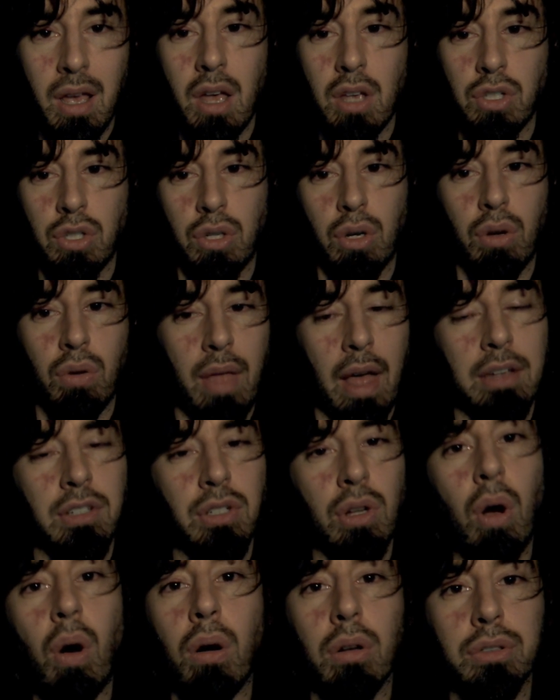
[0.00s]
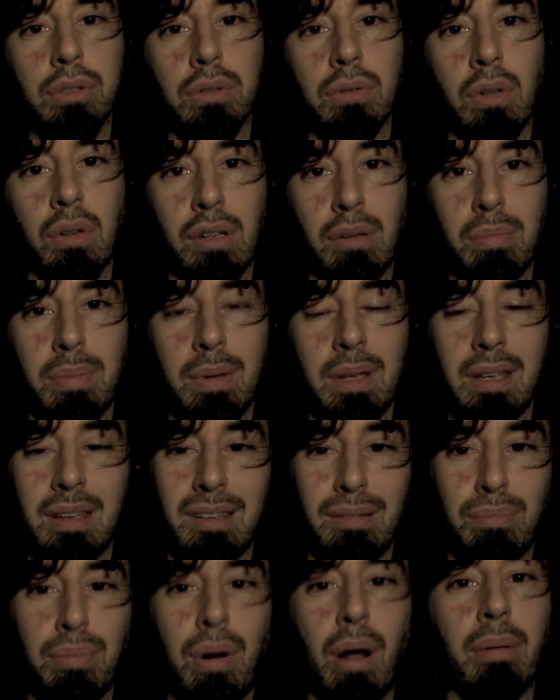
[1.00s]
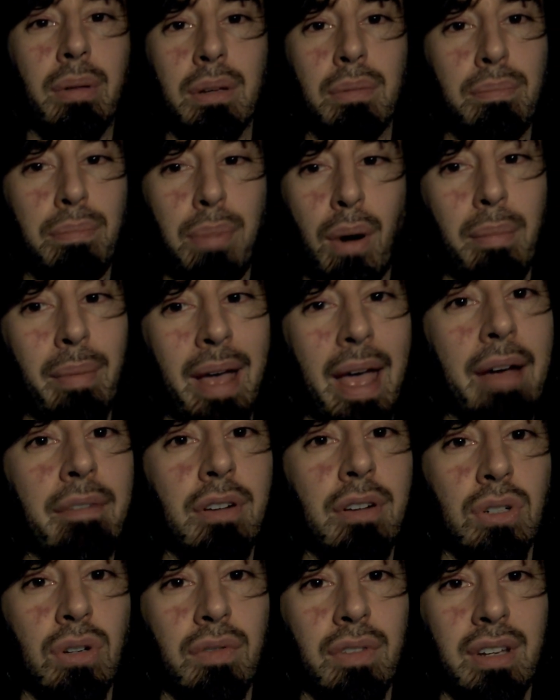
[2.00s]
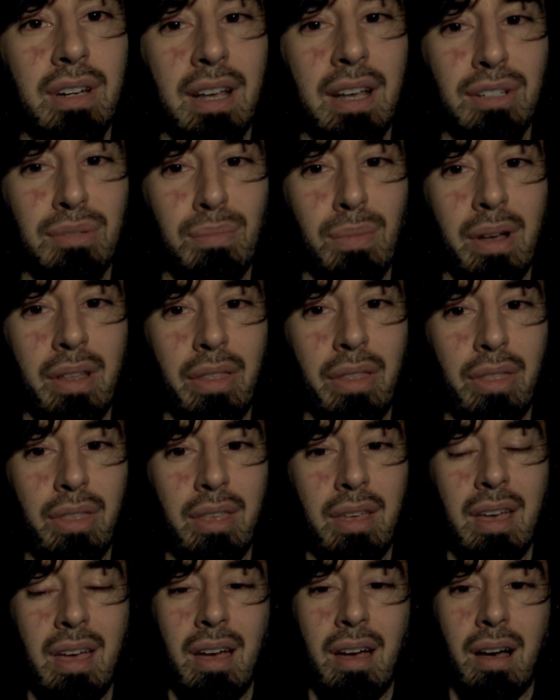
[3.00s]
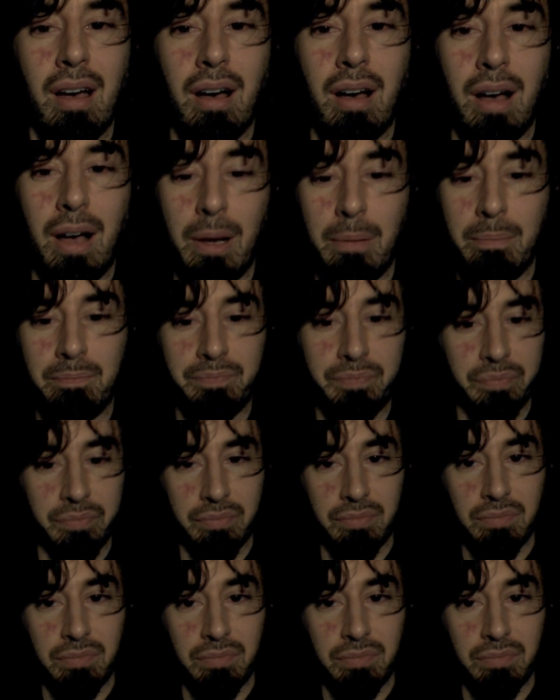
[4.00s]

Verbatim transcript: So that's also going to be probably part of my efforts over the next month. Um,